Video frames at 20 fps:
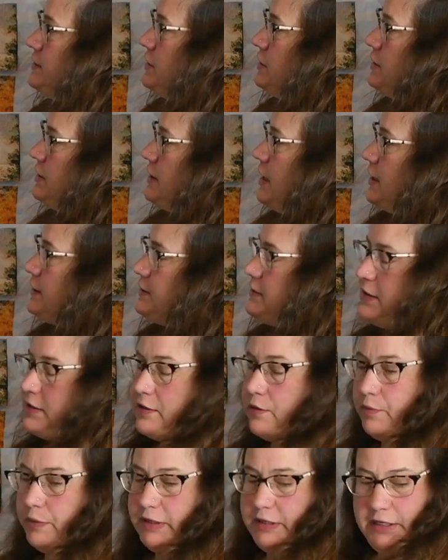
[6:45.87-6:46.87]
So the next thing
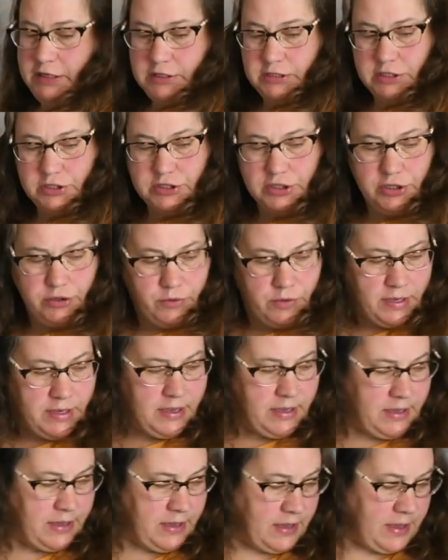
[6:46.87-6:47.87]
that we need to do
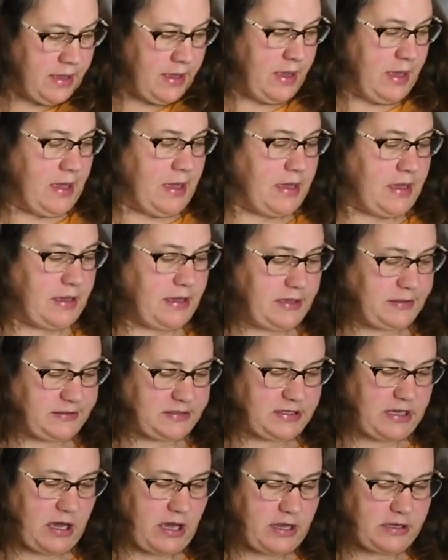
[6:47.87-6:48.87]
is
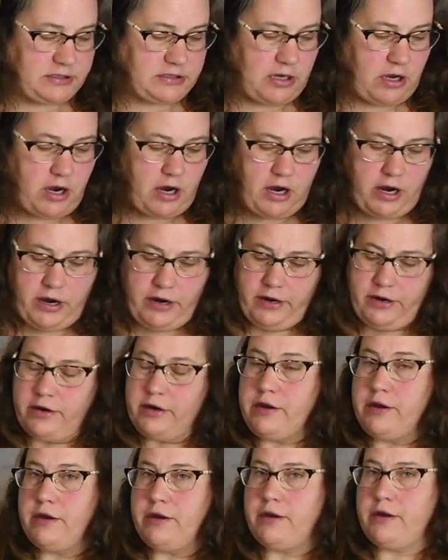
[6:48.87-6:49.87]
cut our
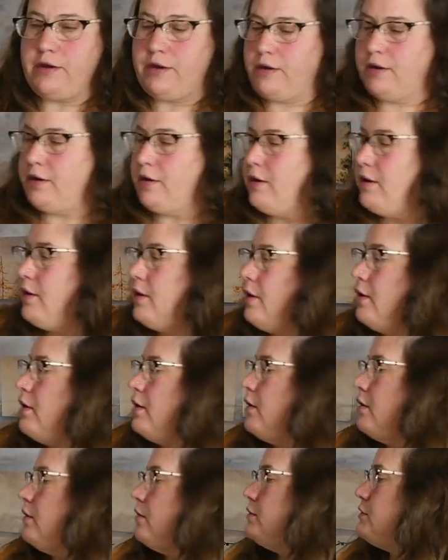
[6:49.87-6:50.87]

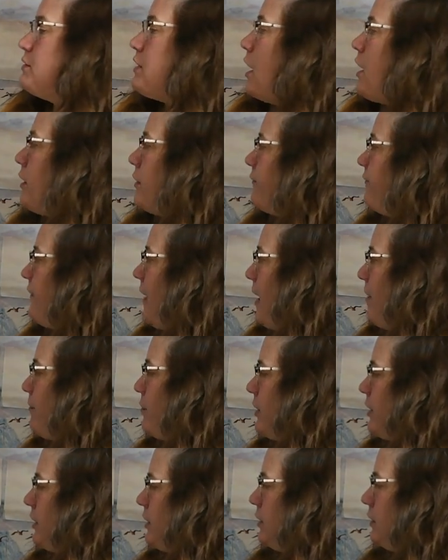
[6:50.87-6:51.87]
dark
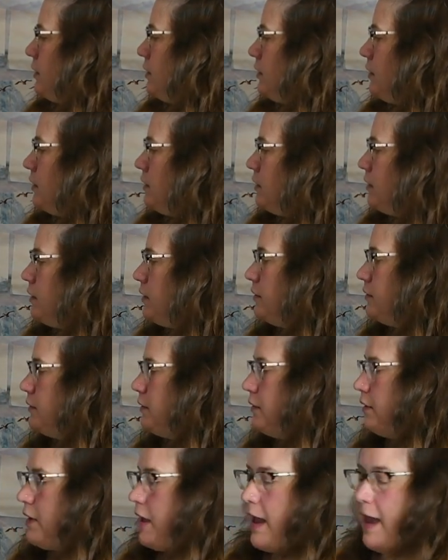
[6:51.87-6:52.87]
fabric
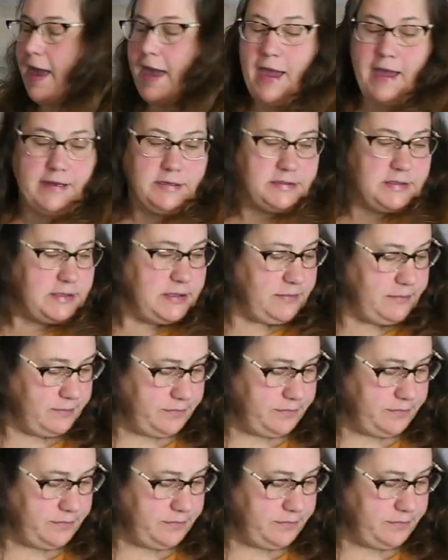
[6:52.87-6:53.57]
at